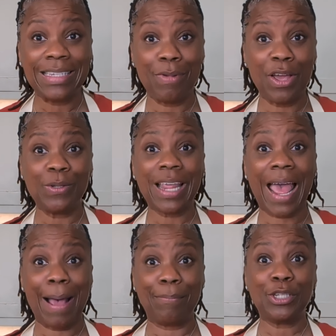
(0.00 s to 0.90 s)
smells
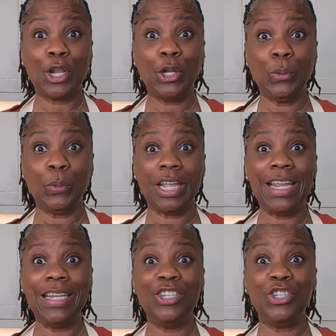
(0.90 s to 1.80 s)
absolutely
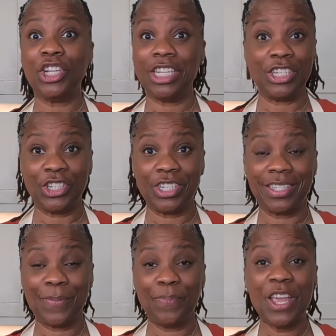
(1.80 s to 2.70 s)
delicious.